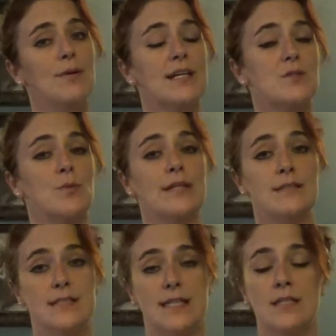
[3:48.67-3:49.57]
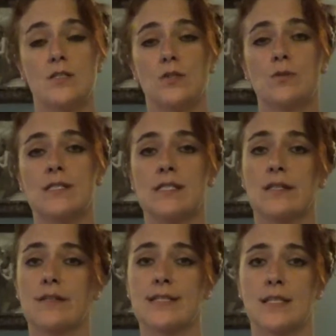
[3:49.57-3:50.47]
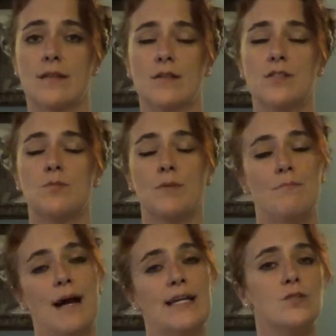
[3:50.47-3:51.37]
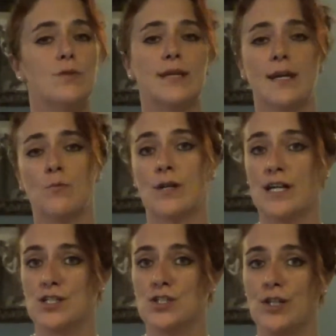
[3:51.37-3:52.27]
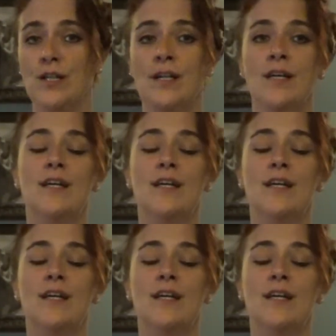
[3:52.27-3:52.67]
because we did do a series on those. We might do it again. We're not sure.